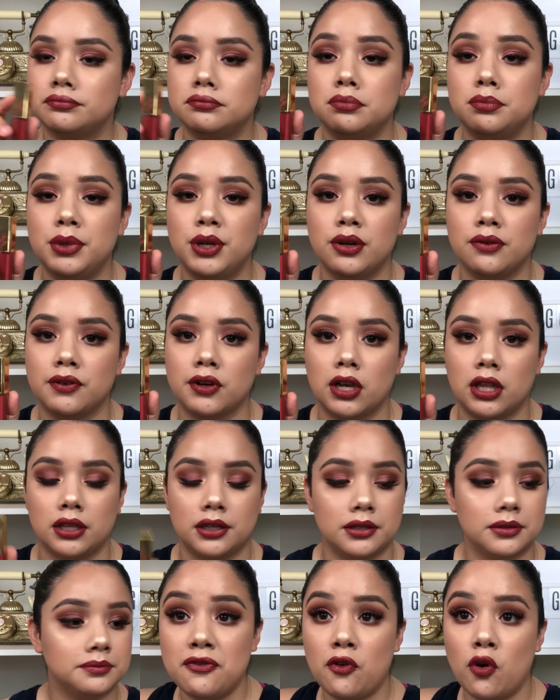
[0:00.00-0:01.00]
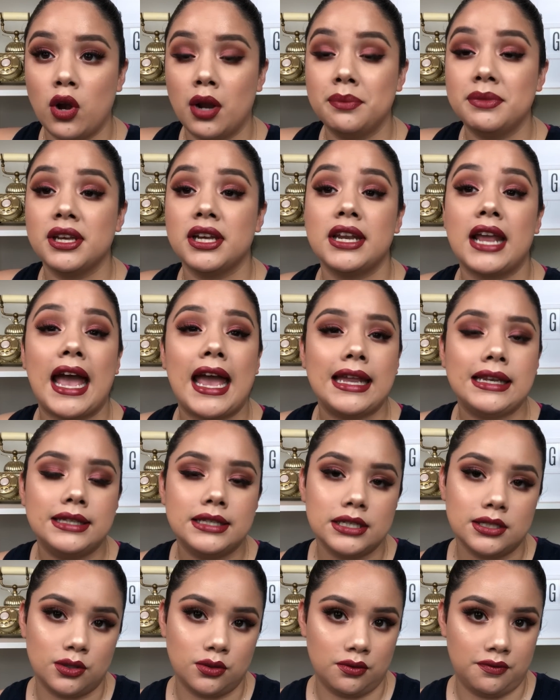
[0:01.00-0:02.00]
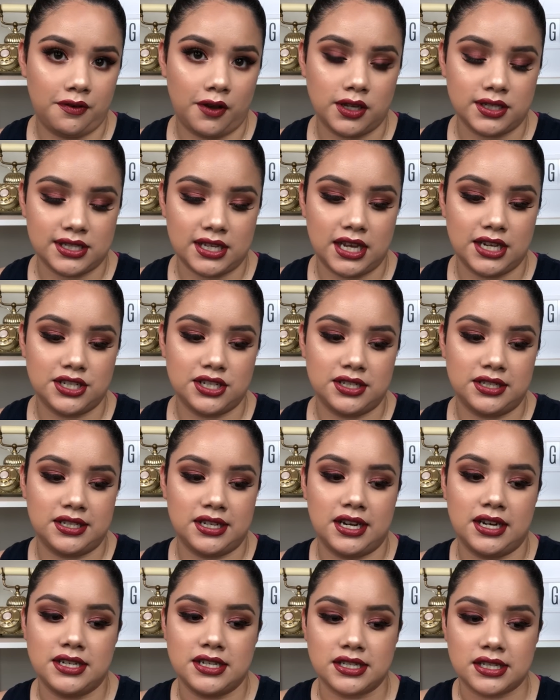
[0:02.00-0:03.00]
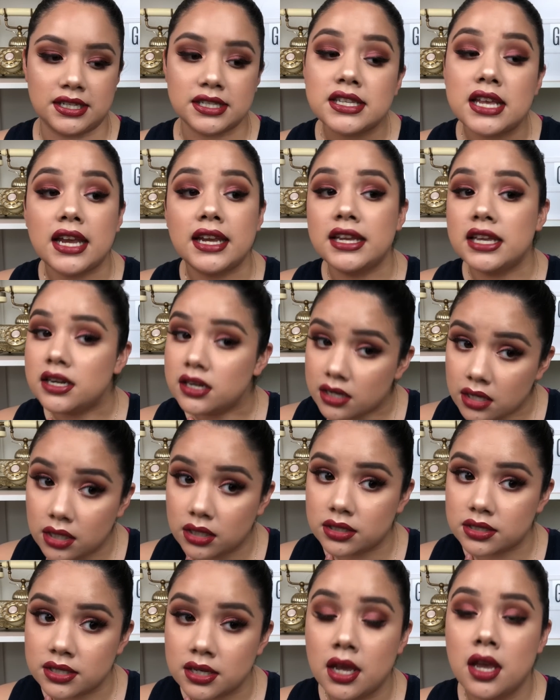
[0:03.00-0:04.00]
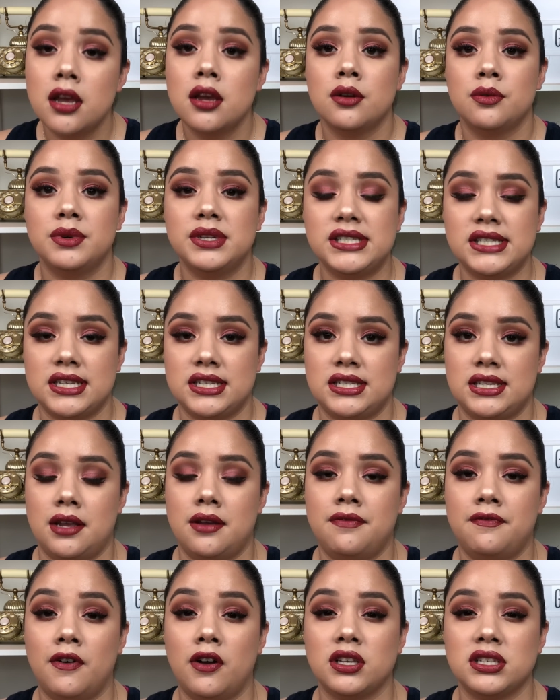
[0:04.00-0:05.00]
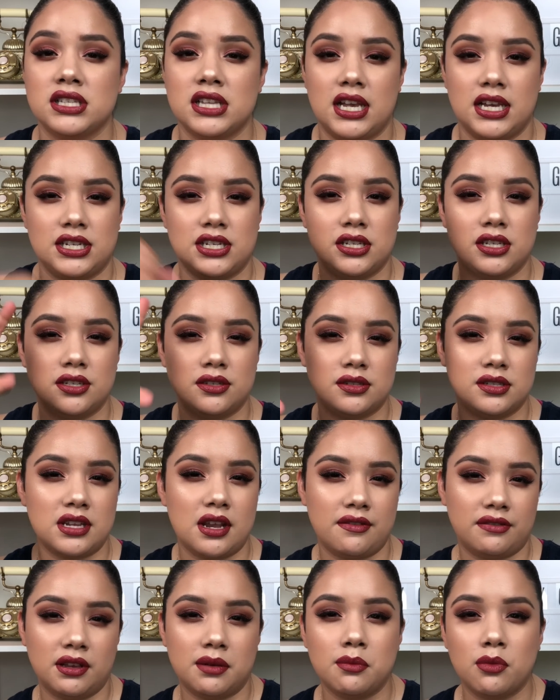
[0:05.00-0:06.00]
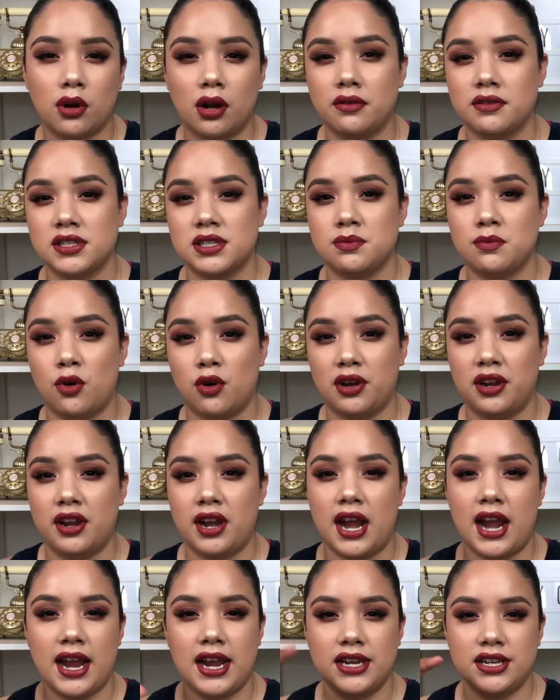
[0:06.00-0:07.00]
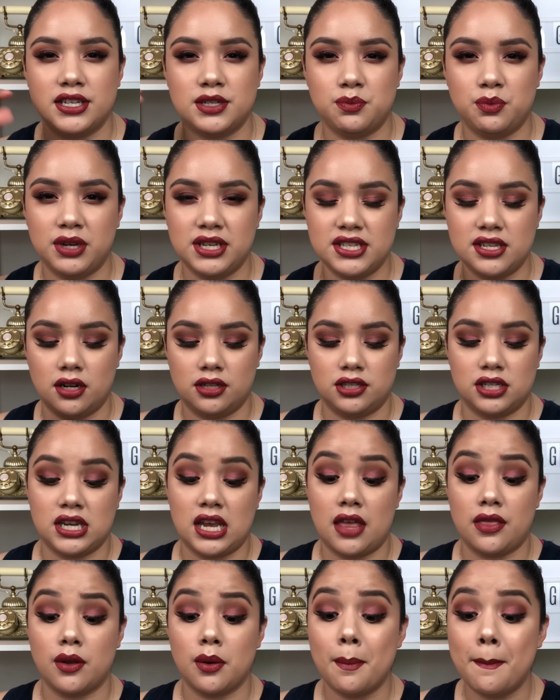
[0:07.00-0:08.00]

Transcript: Beautiful color. Before I'm done, I did do false lashes today just because I cannot resist a false lash, and this is definitely more of a smokier eye and just brings it all together.